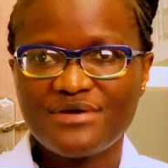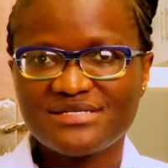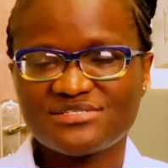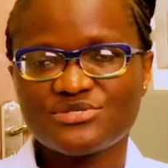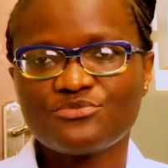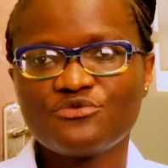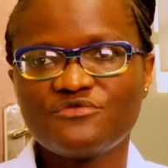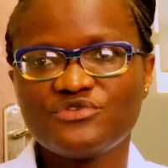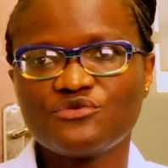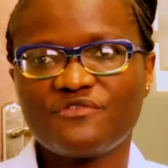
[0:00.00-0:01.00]
is removed,
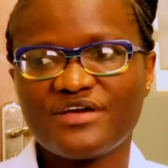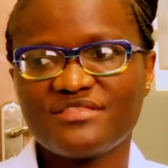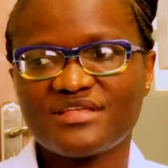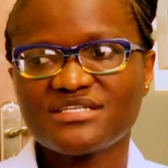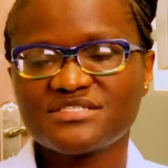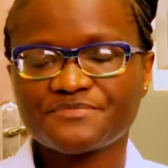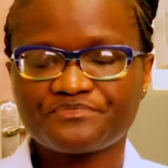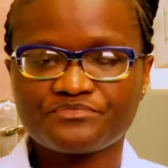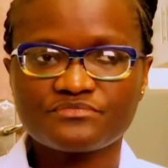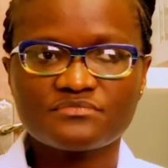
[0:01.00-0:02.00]
you find that
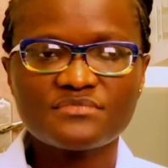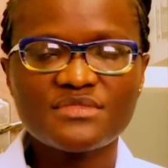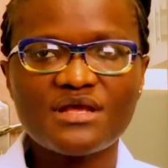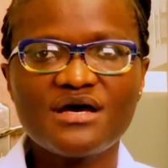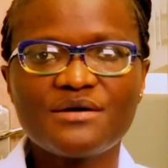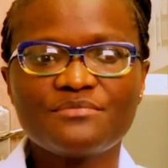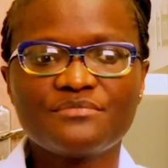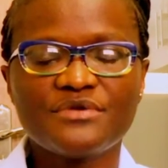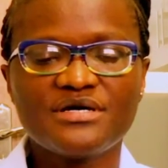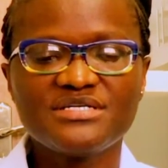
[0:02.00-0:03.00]

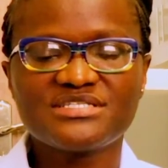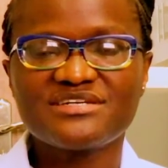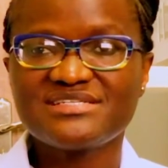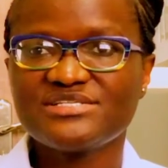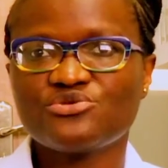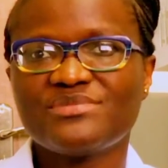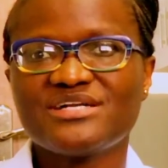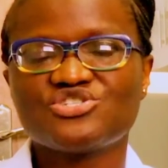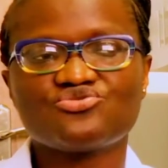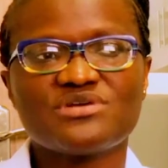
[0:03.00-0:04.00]
it raises your blood
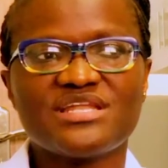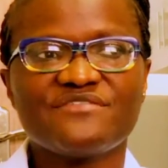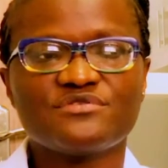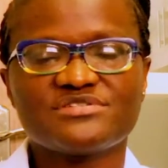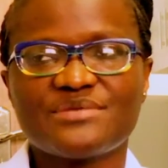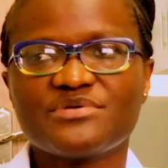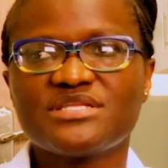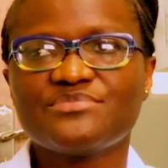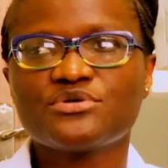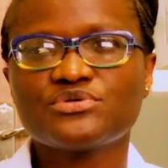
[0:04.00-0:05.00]
sugar levels rapidly,
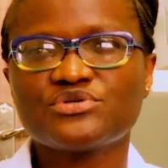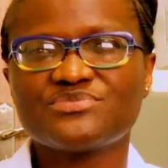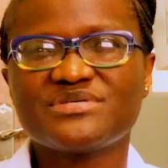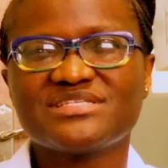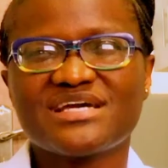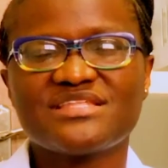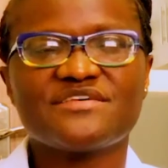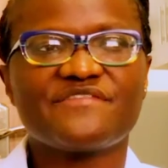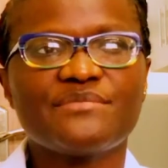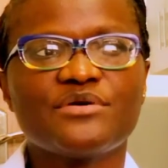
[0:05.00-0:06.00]
because what basically the
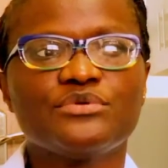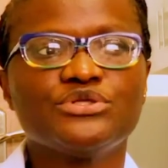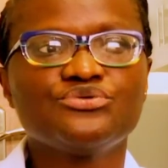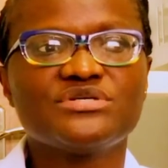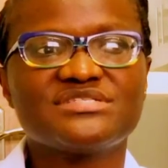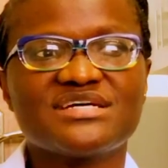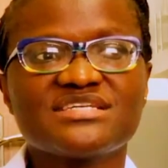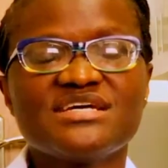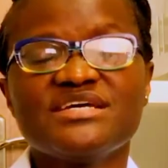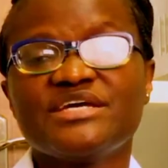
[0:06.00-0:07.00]
fiber will do is that
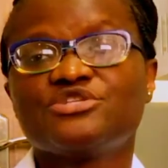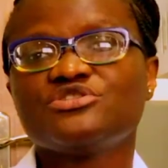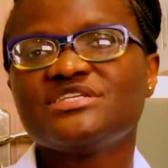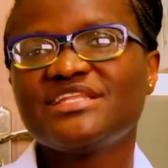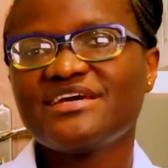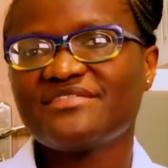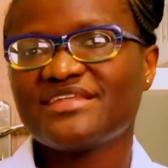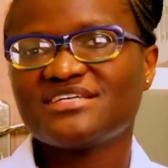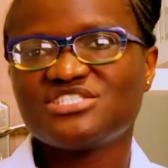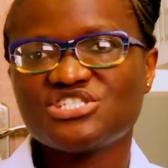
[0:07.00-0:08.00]
it will delay the
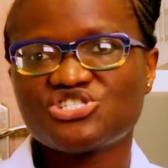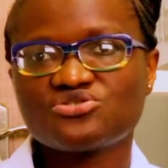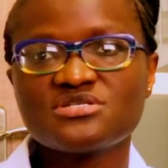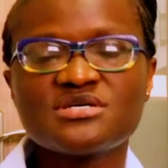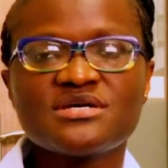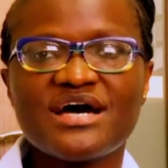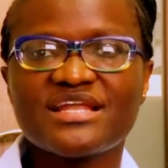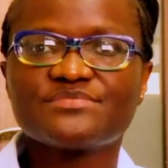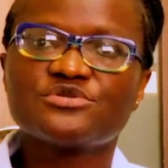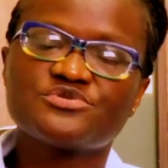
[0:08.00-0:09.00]
digestion and
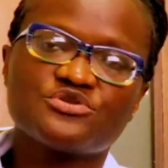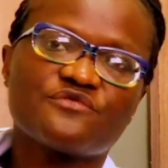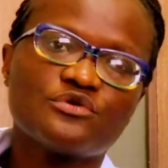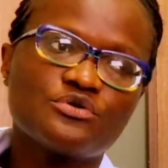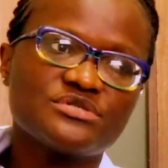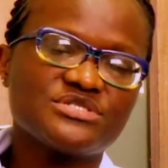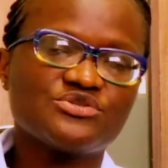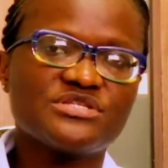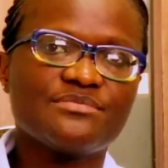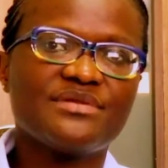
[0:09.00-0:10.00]
absorption of glucose into
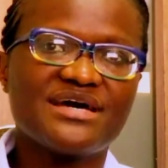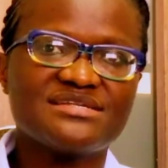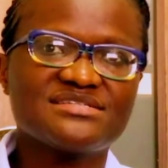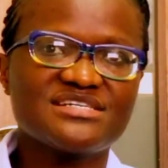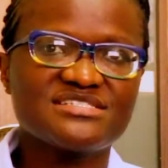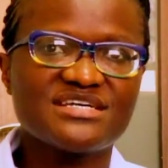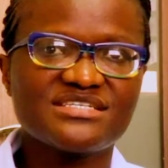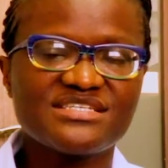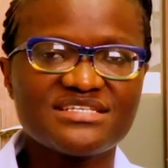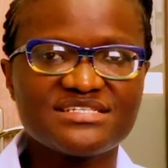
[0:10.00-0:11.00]
the blood, such that it
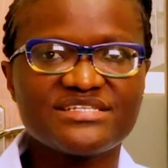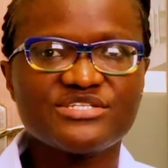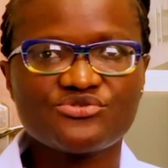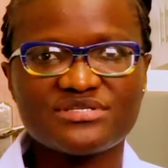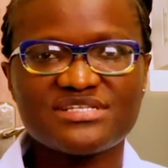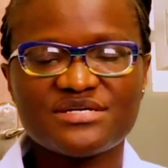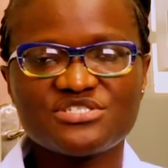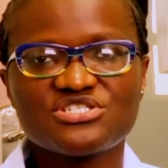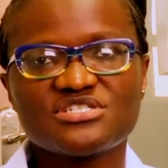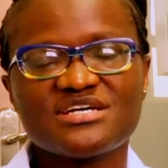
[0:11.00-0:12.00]
doesn't lead to
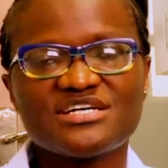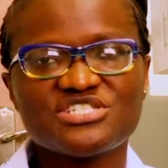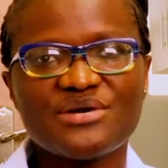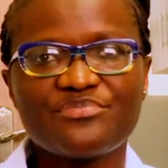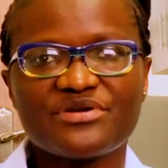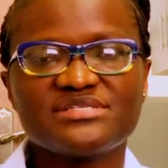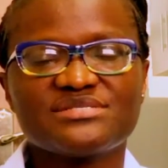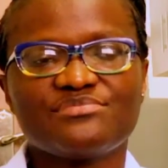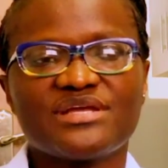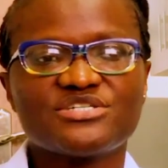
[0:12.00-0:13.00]
a sharp rise in
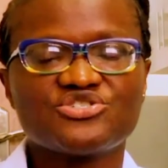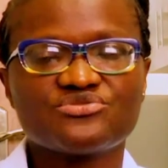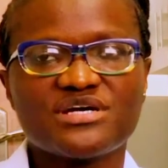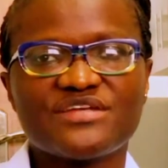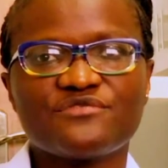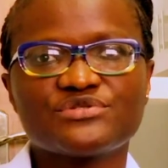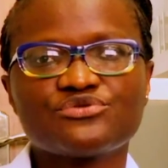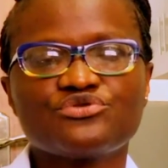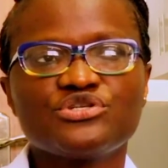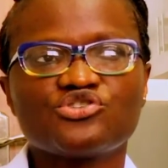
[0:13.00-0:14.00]
blood sugar levels. So
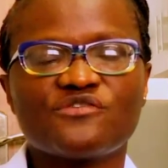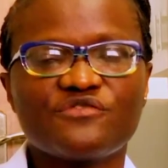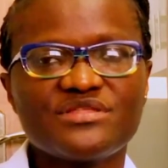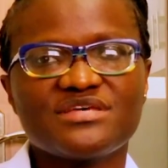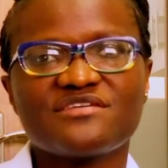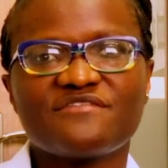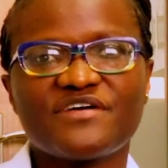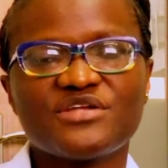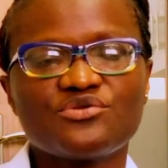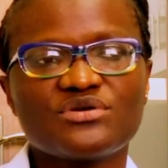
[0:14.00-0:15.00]
you need to avoid the
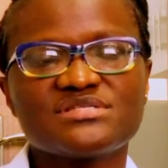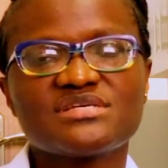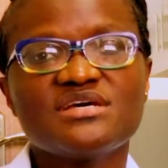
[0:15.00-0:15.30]
refined ones.